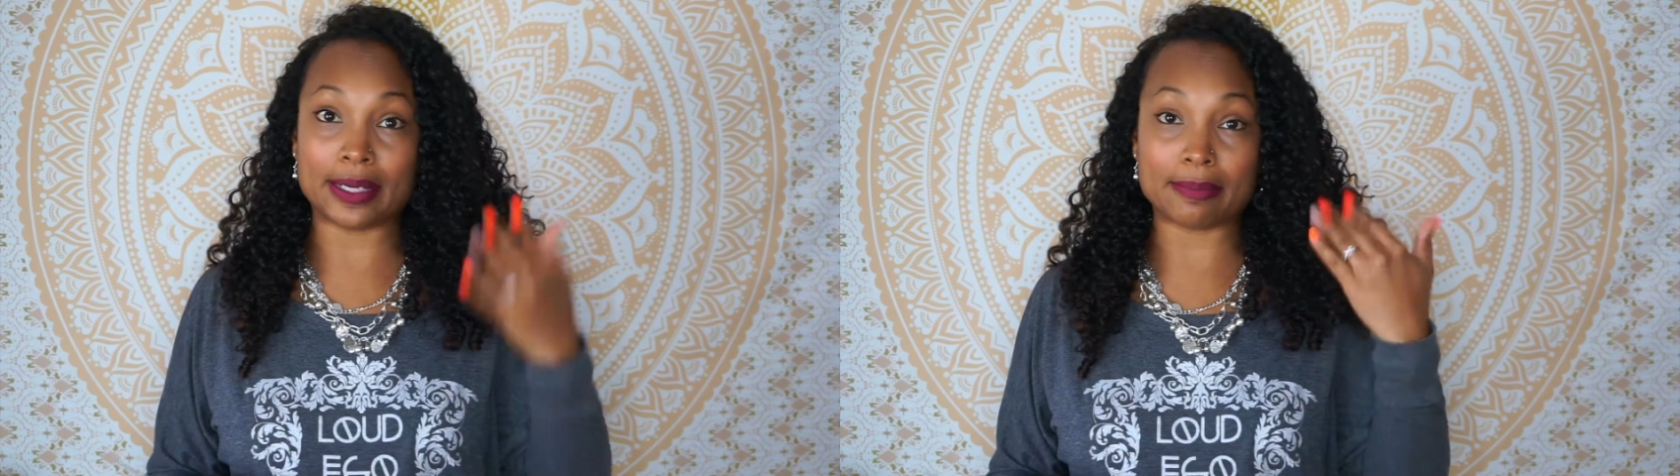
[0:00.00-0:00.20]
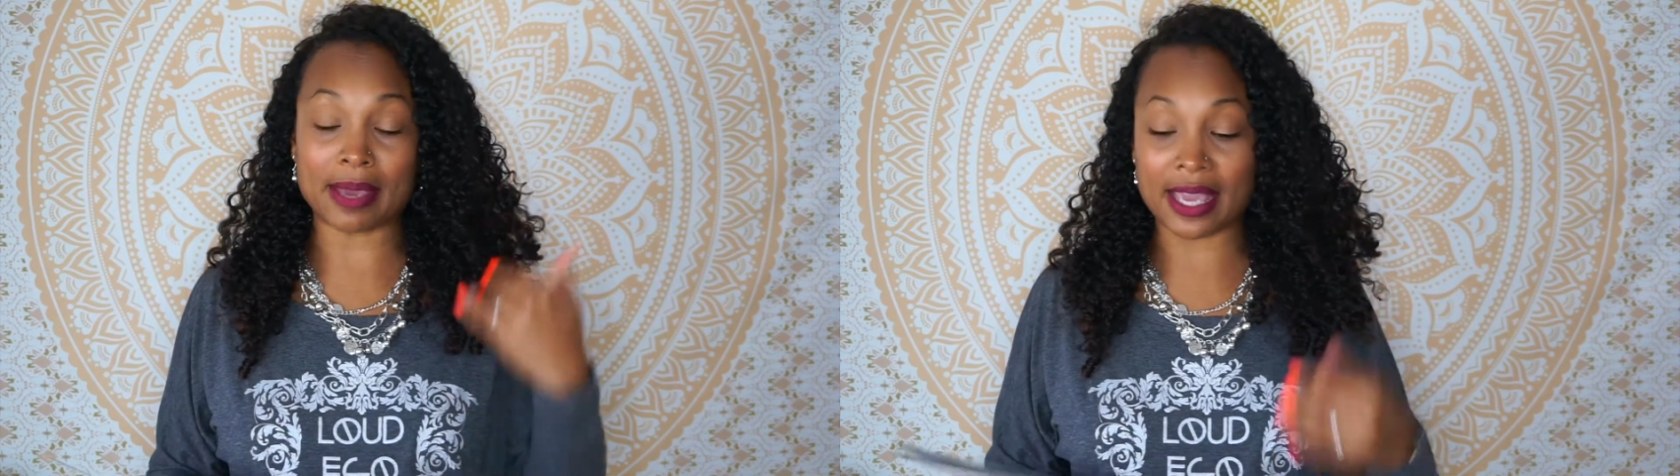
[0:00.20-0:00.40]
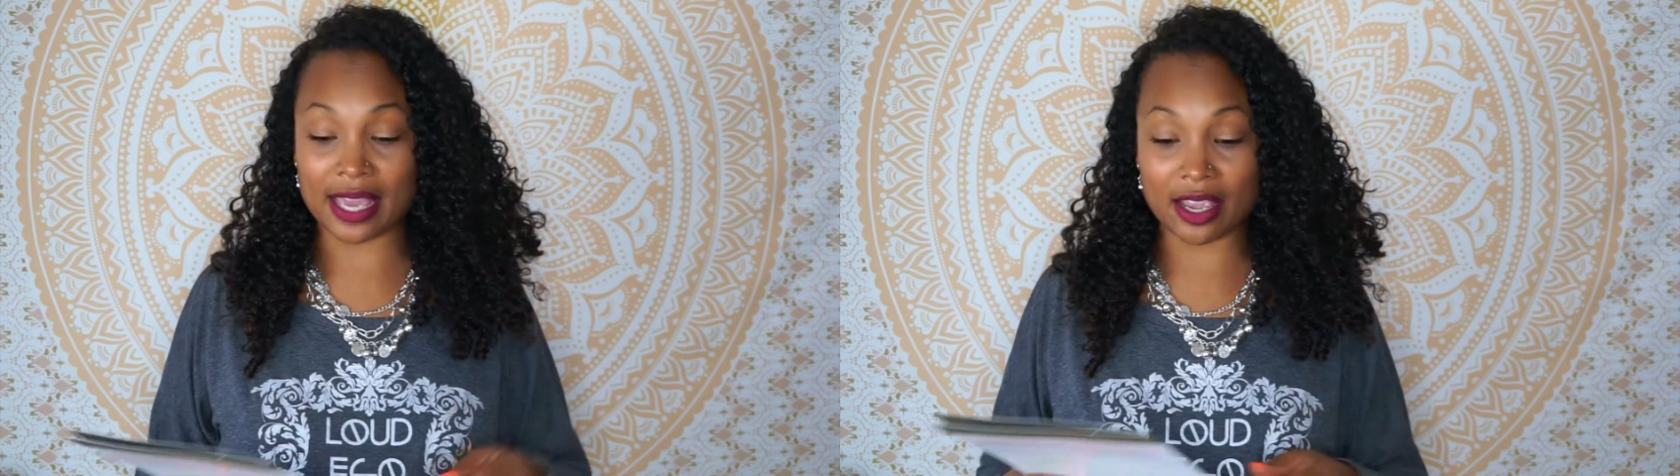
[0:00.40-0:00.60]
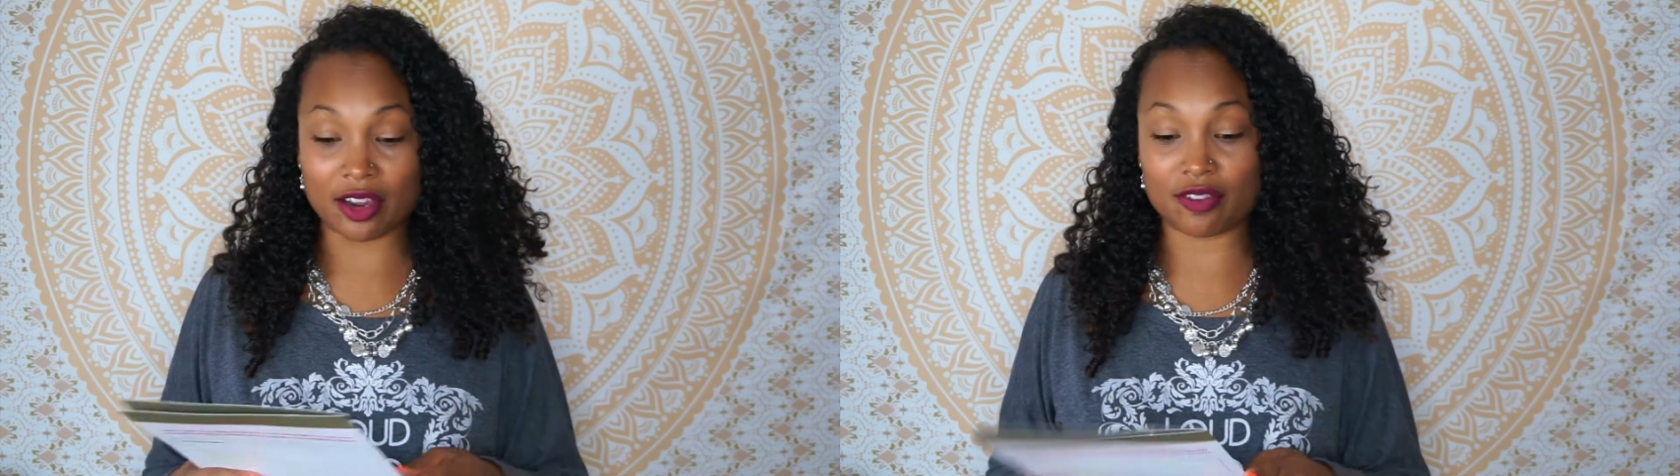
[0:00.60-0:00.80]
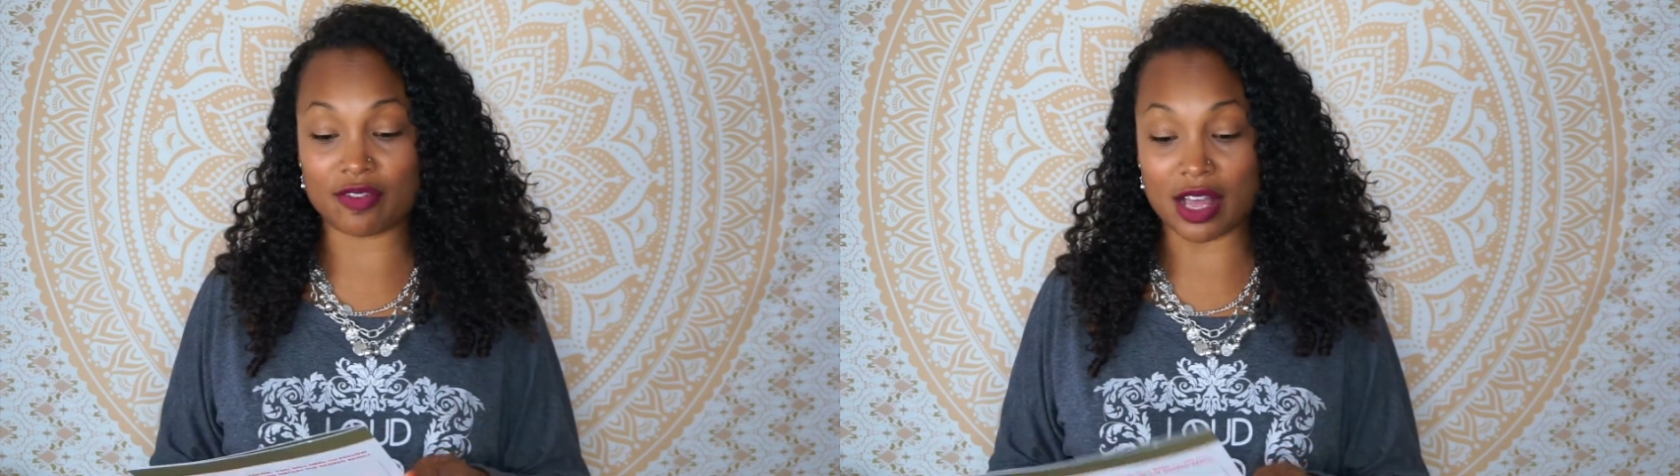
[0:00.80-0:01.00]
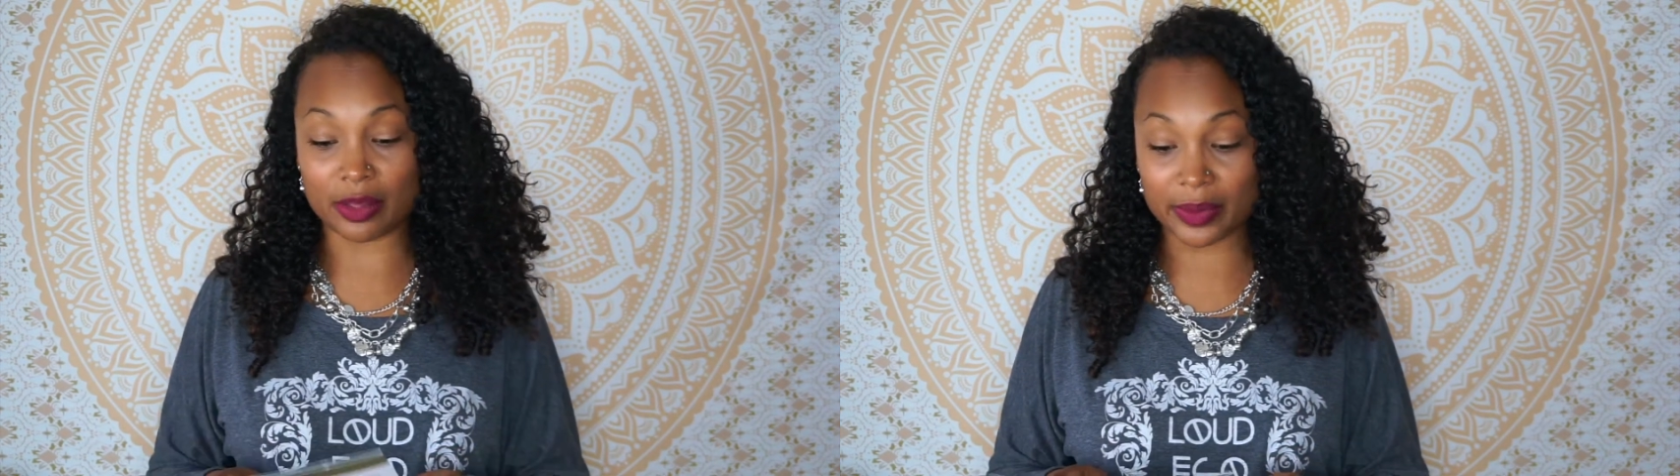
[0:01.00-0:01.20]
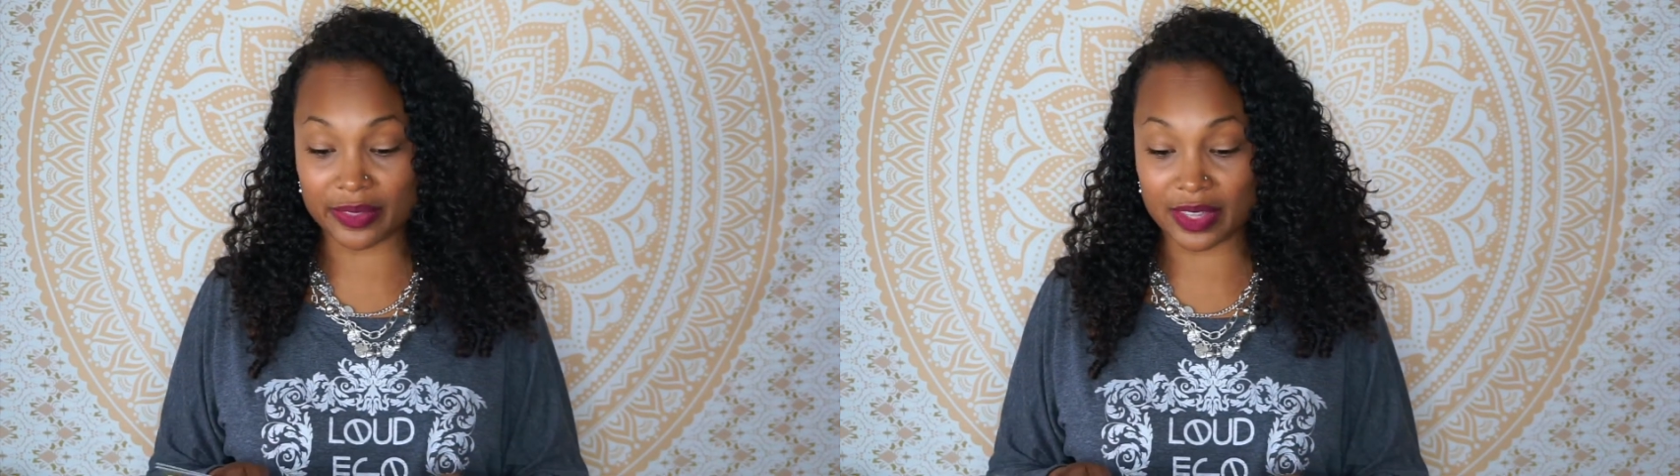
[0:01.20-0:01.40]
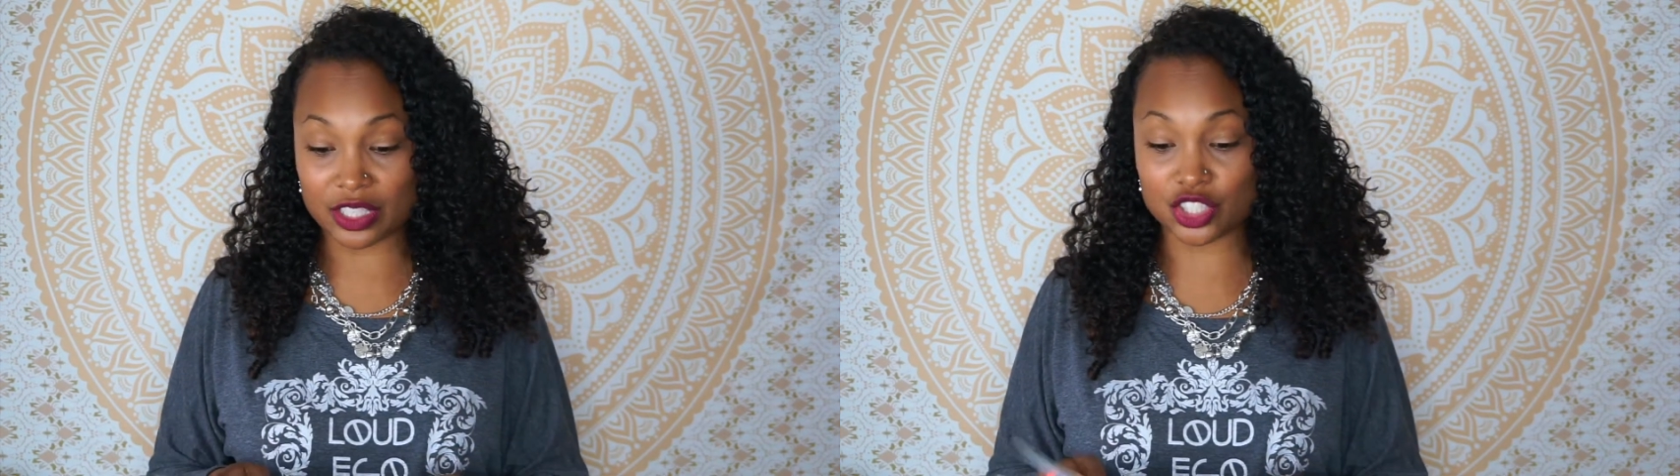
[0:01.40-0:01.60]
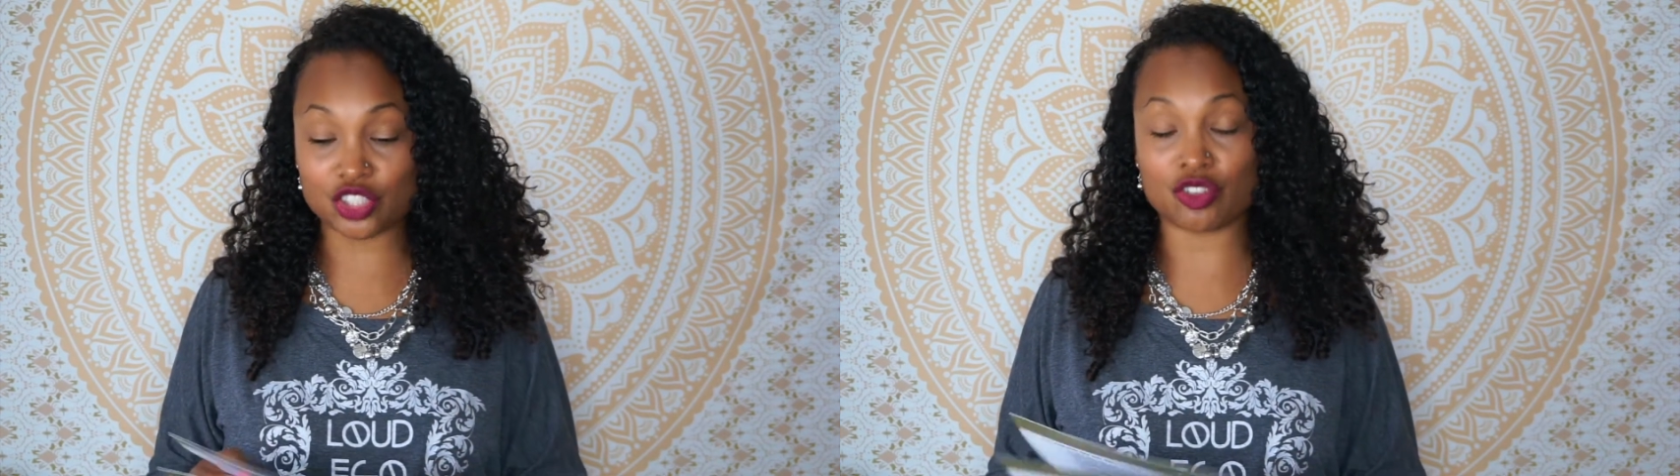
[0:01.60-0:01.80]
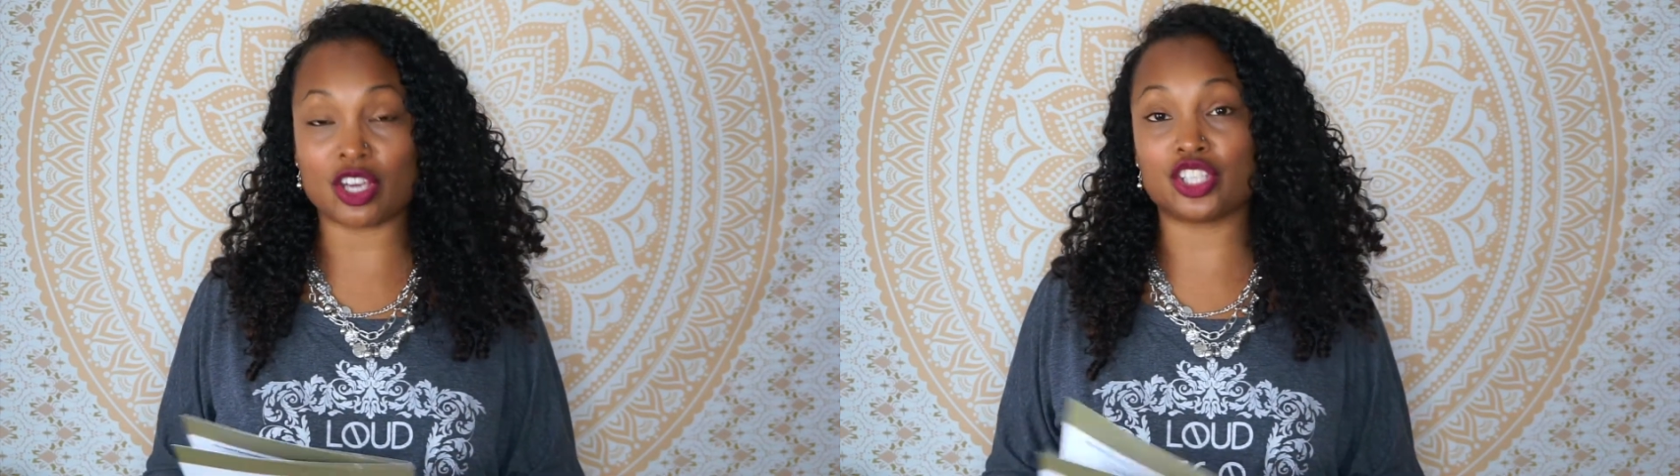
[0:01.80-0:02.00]
in my hair following the
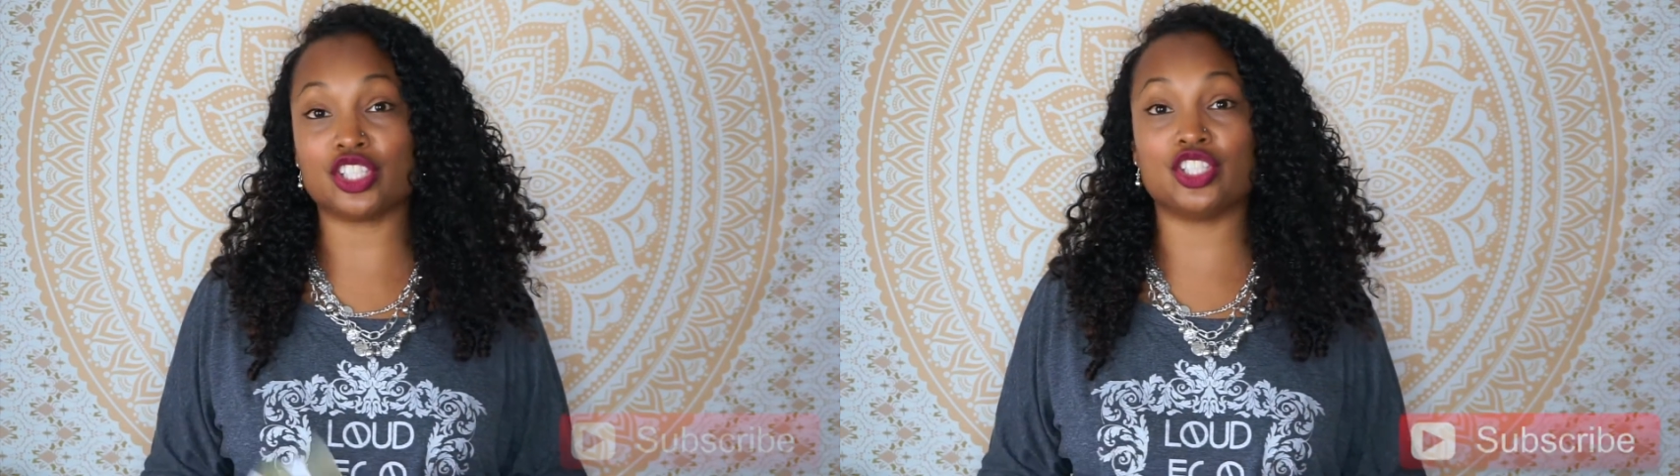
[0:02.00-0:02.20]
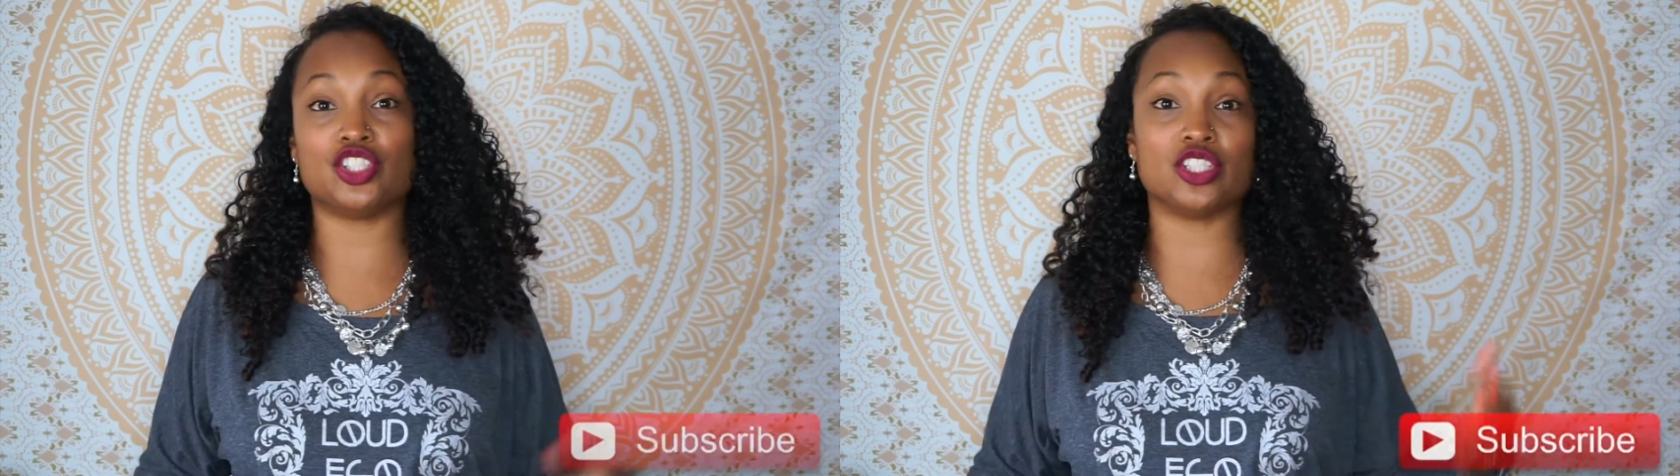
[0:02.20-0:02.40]
instructions.